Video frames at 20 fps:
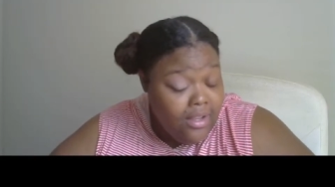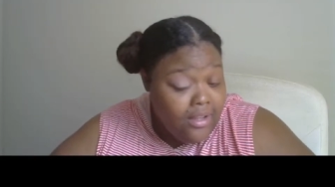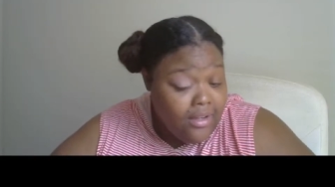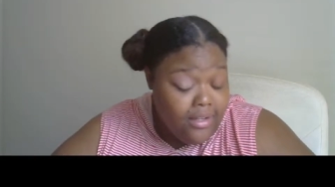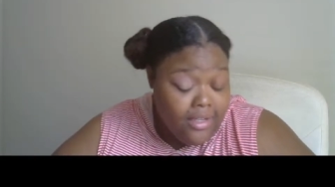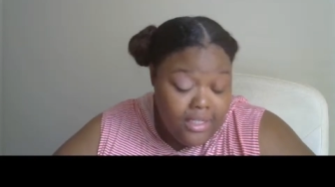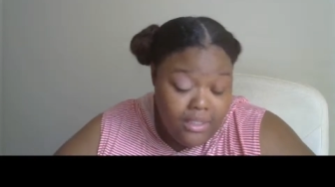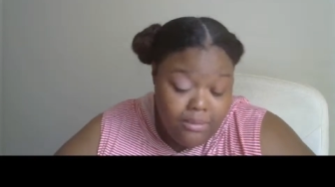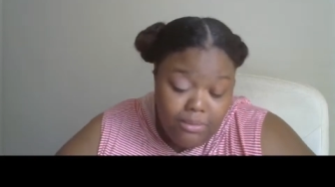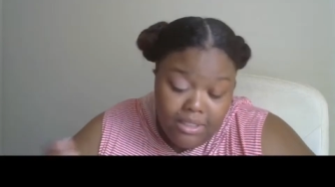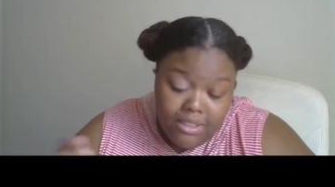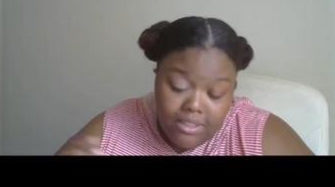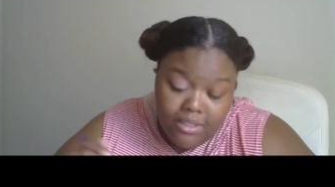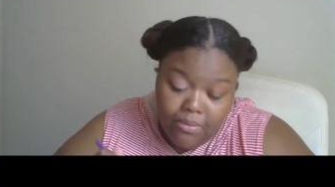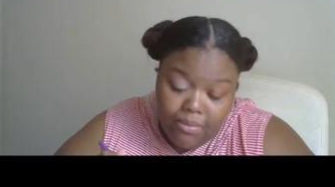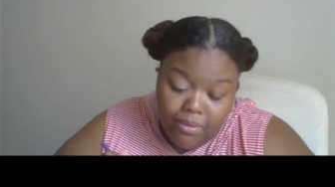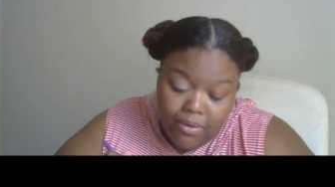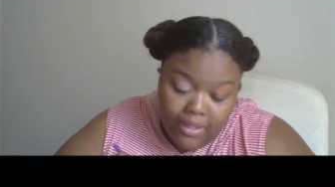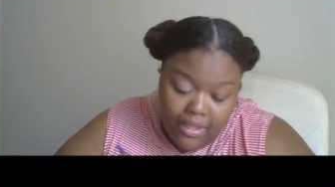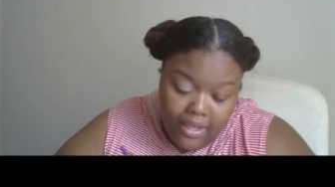leads me to
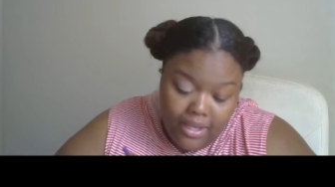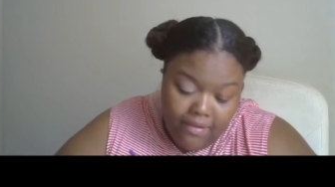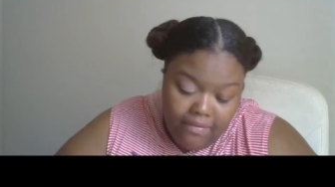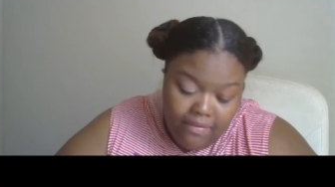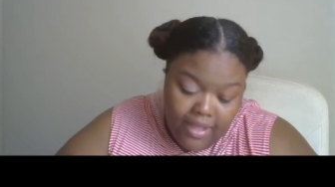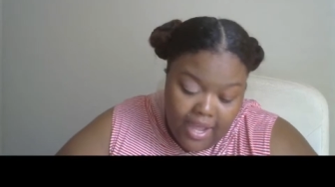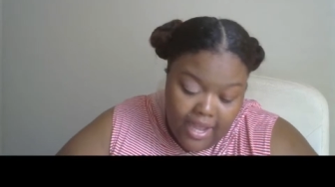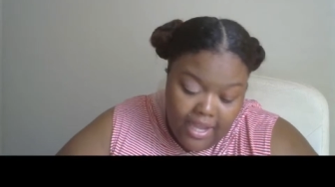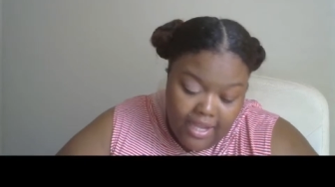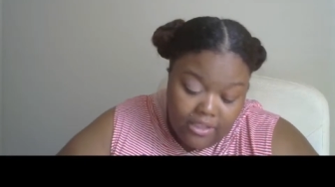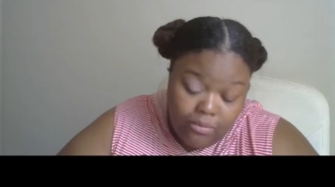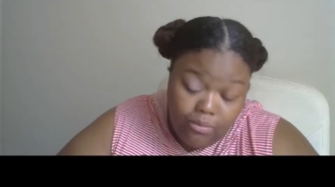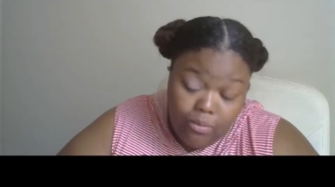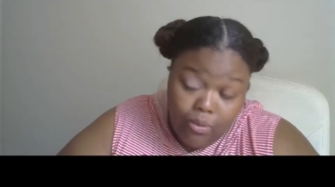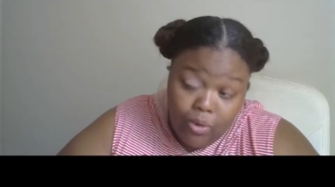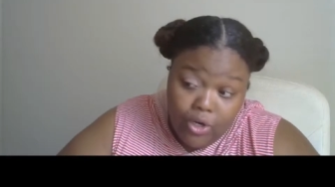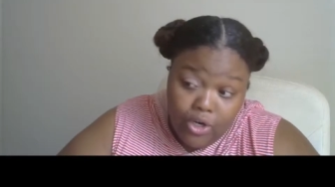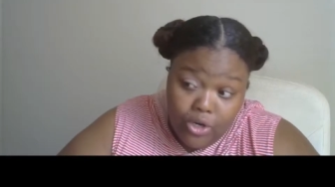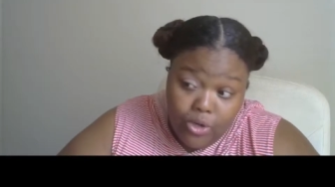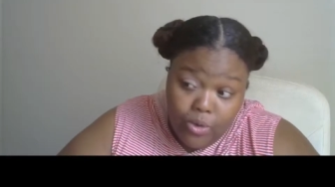believe that it's
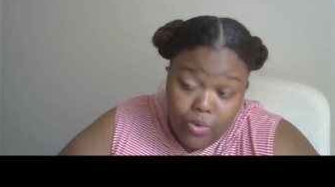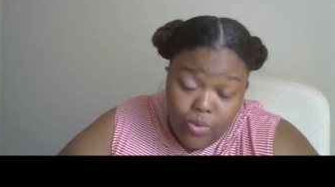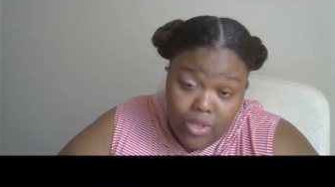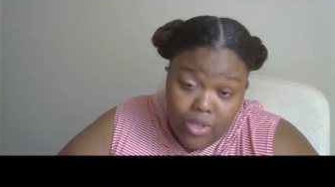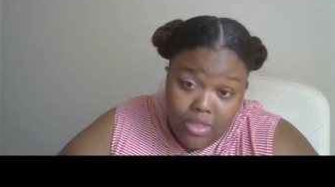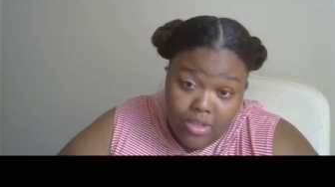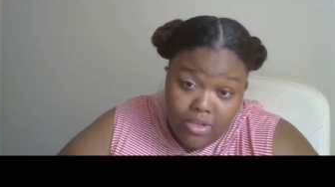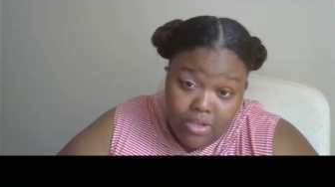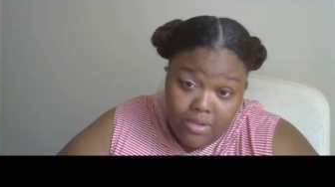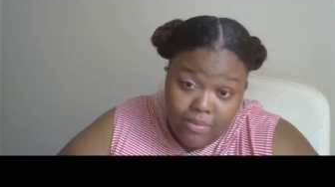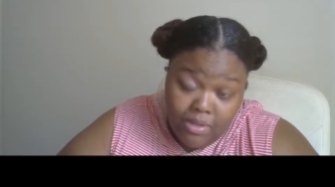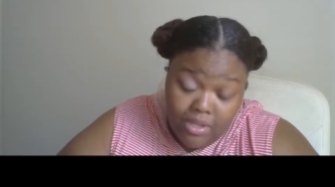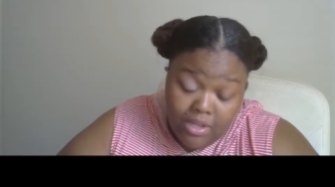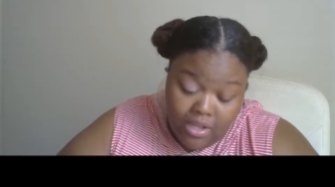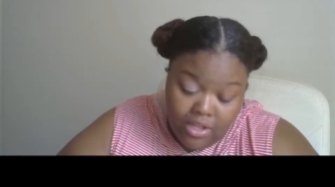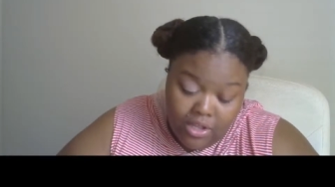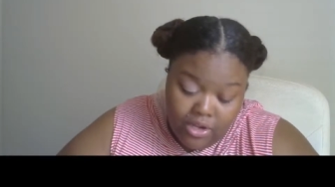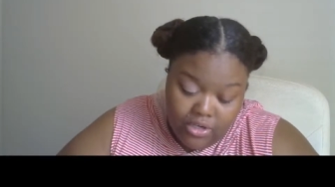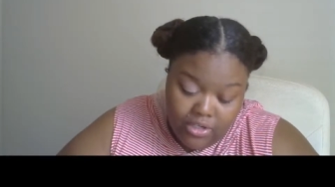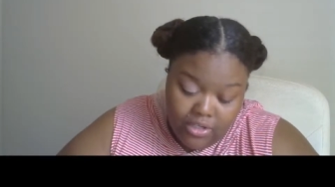more new than some of the
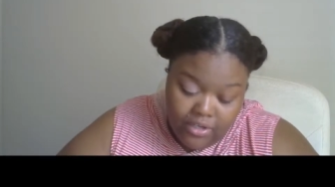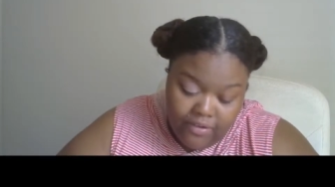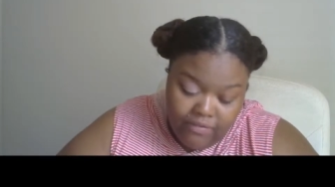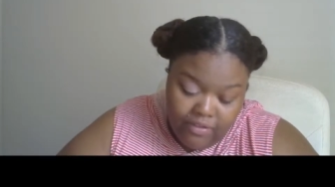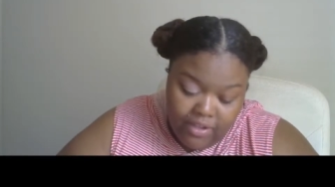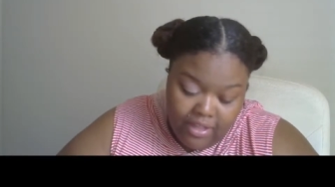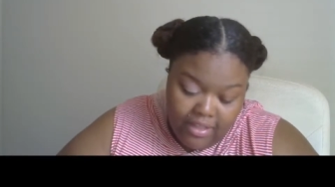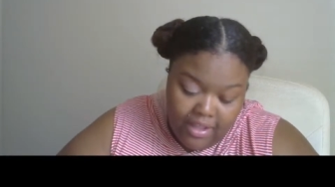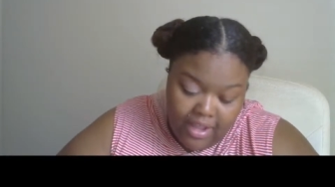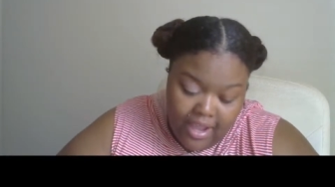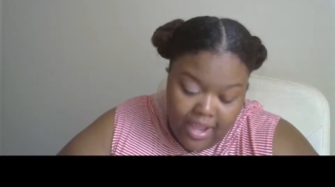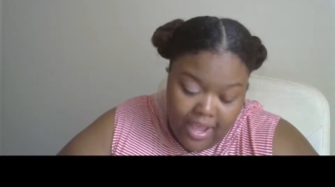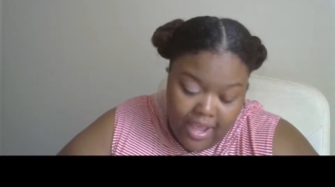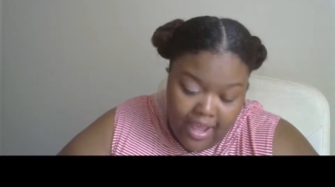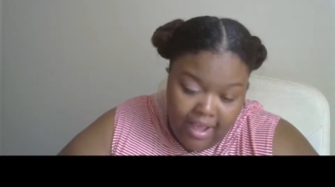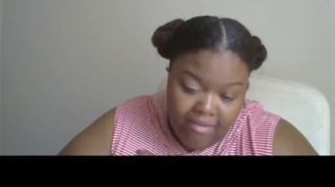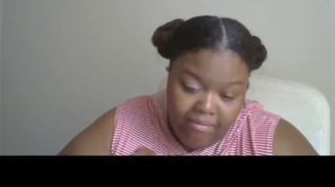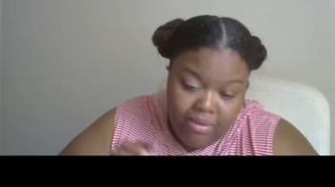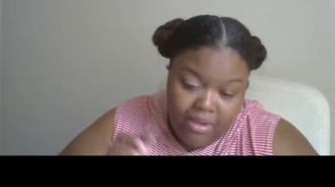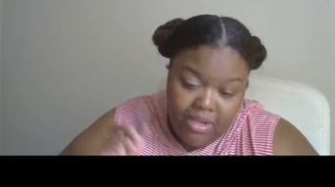other stuff that they
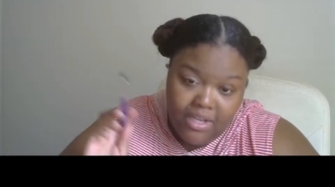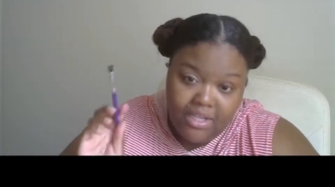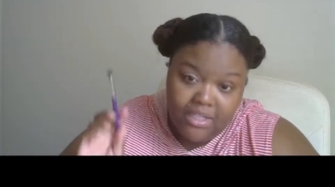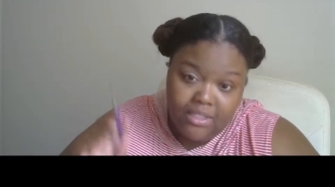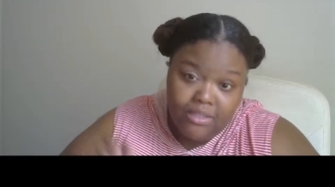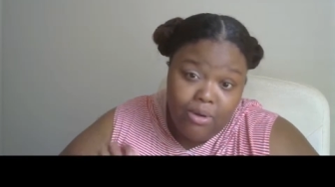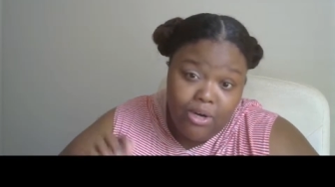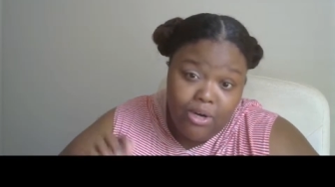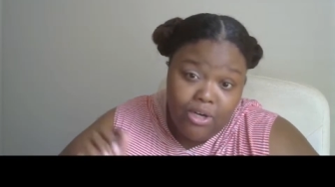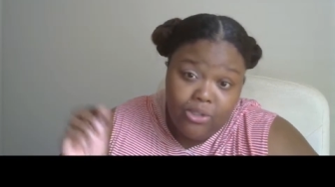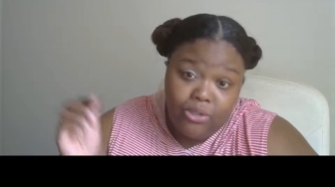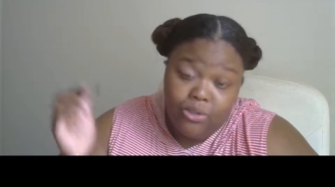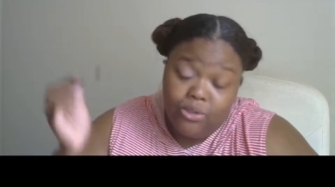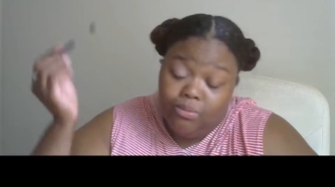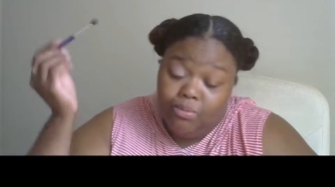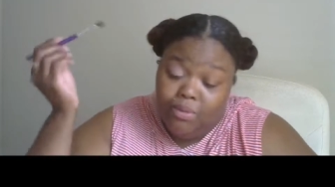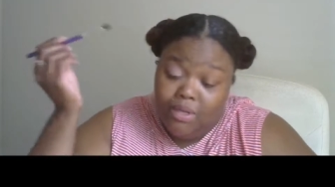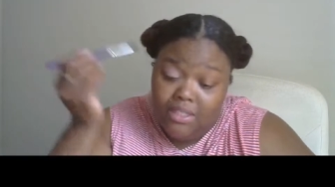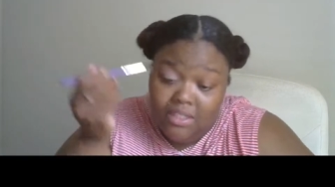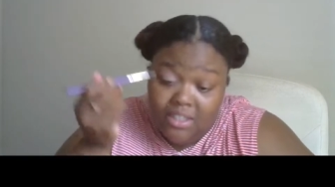have because Marshall's
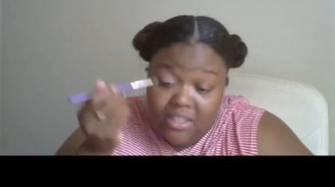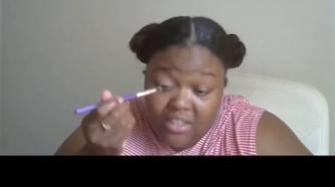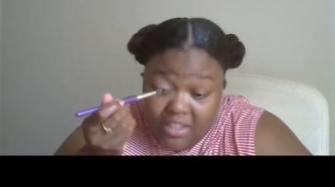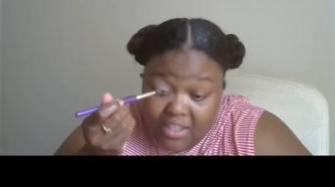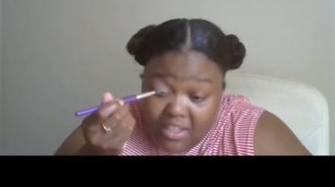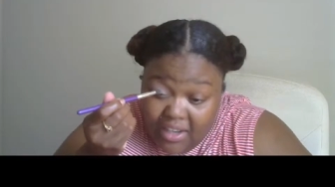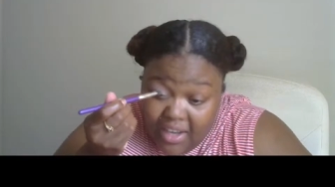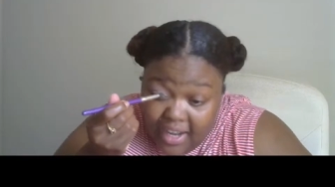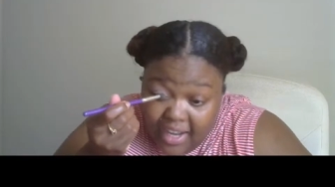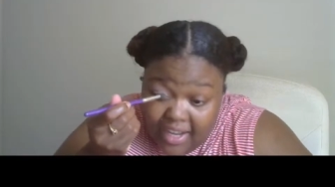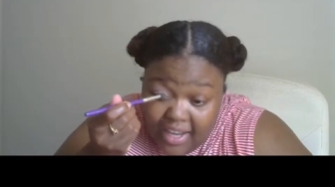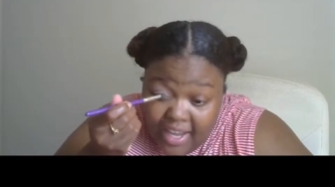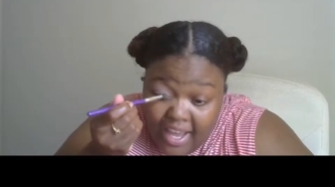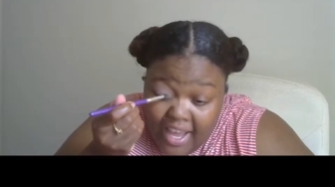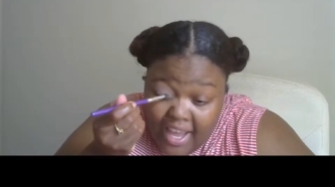basically like,